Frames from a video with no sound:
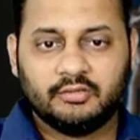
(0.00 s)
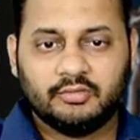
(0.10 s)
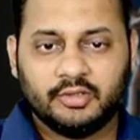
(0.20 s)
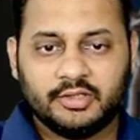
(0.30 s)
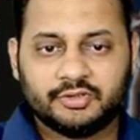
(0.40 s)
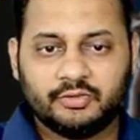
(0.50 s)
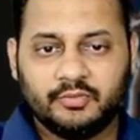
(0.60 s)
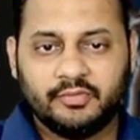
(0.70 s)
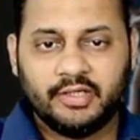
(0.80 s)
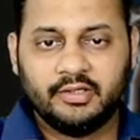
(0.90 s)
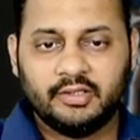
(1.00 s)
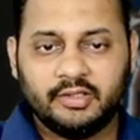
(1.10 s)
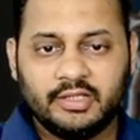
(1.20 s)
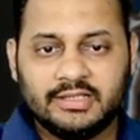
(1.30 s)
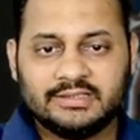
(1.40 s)
it should be very
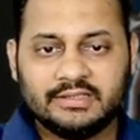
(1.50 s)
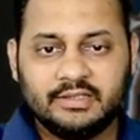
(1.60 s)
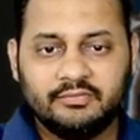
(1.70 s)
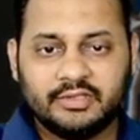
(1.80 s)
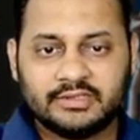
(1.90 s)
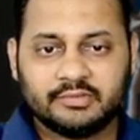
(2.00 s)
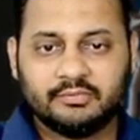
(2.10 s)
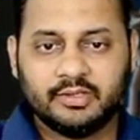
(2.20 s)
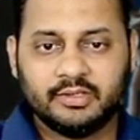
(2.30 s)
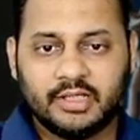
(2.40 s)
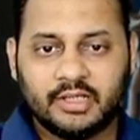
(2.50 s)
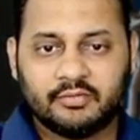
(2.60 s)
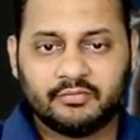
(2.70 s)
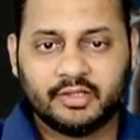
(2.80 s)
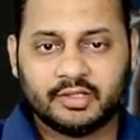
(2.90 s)
easily visible that
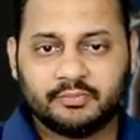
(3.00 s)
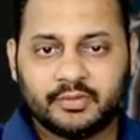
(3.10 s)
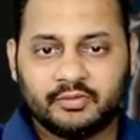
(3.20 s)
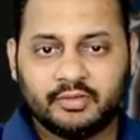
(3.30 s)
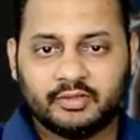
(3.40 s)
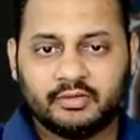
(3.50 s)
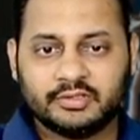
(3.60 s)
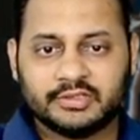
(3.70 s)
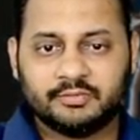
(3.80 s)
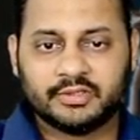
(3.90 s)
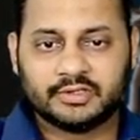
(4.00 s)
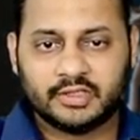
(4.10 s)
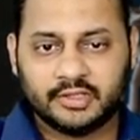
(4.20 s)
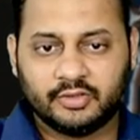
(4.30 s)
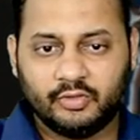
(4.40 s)
where the particular concept is
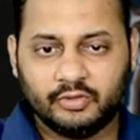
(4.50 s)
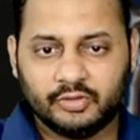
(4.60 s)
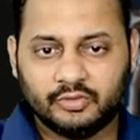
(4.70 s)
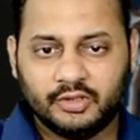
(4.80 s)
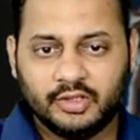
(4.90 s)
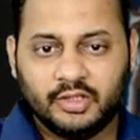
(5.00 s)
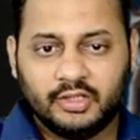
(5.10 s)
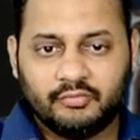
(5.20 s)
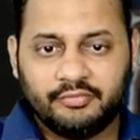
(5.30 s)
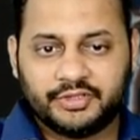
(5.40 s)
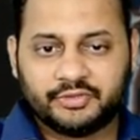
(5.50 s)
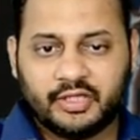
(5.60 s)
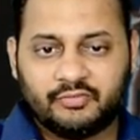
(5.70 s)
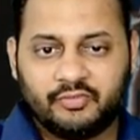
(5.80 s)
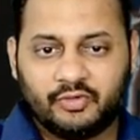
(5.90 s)
starting. Although we should
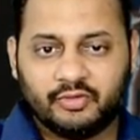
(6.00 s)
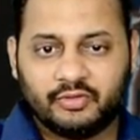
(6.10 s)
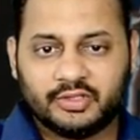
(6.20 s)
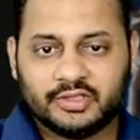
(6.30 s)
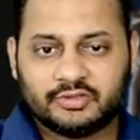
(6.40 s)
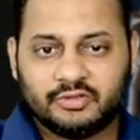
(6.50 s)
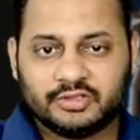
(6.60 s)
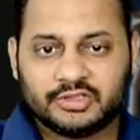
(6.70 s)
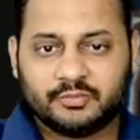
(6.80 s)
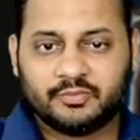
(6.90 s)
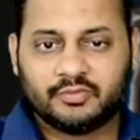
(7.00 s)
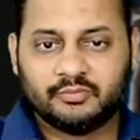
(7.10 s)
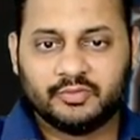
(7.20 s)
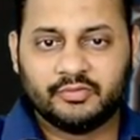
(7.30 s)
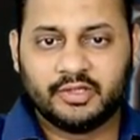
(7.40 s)
have followed this concept from
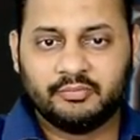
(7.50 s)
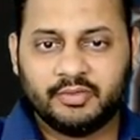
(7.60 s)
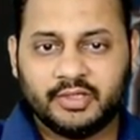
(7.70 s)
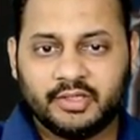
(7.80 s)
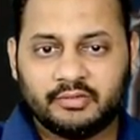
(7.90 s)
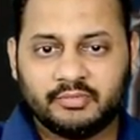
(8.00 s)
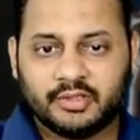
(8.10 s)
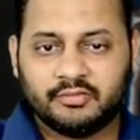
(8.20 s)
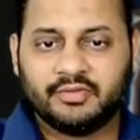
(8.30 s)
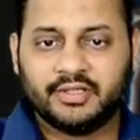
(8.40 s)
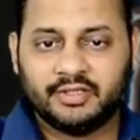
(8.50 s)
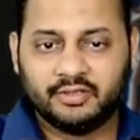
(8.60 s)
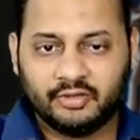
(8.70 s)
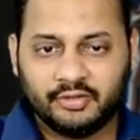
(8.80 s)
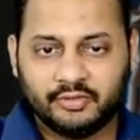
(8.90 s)
the very beginning, but we did
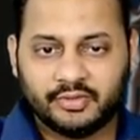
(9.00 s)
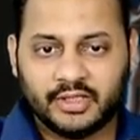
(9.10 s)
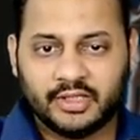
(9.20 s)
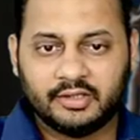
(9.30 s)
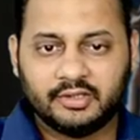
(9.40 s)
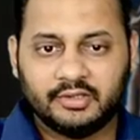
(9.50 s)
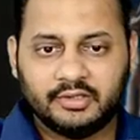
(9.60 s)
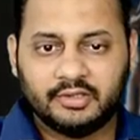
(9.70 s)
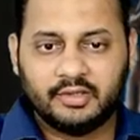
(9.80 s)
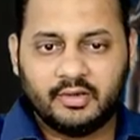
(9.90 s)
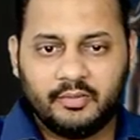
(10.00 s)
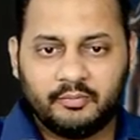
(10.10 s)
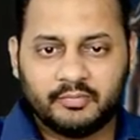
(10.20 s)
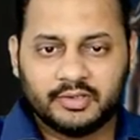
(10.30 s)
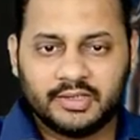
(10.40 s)
not do that.
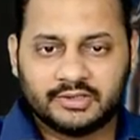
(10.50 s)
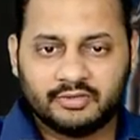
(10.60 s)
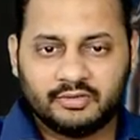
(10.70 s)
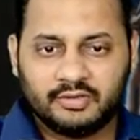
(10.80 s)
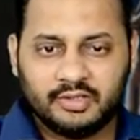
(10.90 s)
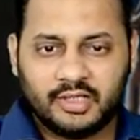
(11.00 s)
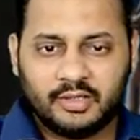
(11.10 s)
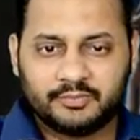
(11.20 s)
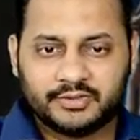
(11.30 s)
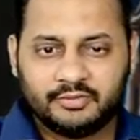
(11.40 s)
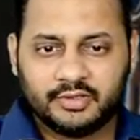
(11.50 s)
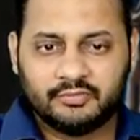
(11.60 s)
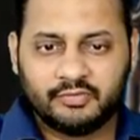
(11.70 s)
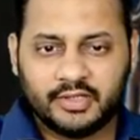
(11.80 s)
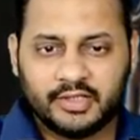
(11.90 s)
But that's all absolutely
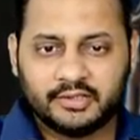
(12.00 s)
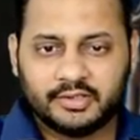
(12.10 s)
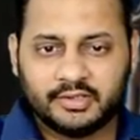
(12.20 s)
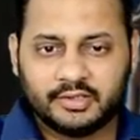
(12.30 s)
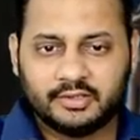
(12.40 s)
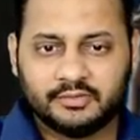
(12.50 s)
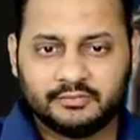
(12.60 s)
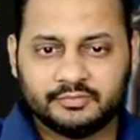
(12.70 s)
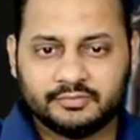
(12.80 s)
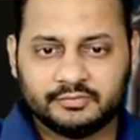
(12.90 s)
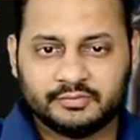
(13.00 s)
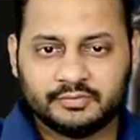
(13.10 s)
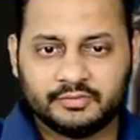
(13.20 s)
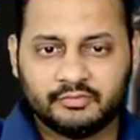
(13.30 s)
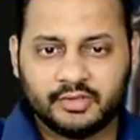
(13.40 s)
fine. I think
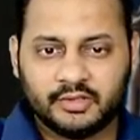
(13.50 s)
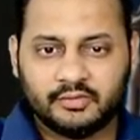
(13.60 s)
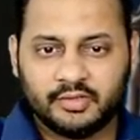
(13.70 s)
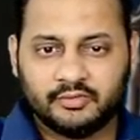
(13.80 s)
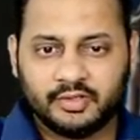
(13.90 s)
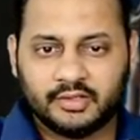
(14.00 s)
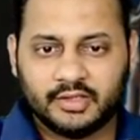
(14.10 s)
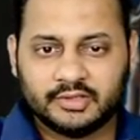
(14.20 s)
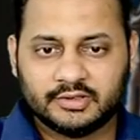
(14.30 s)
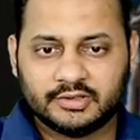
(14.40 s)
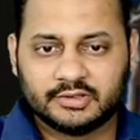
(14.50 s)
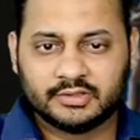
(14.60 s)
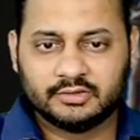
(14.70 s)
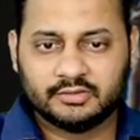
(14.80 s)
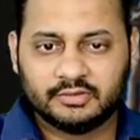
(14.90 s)
whenever you realize,
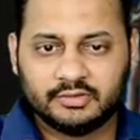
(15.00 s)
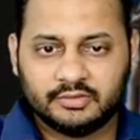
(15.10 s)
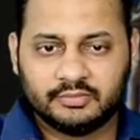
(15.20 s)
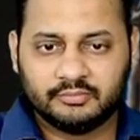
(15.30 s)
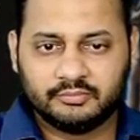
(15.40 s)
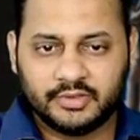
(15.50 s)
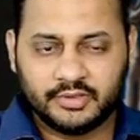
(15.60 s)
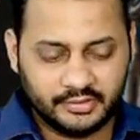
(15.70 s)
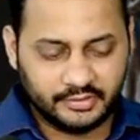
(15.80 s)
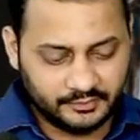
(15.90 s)
it's better.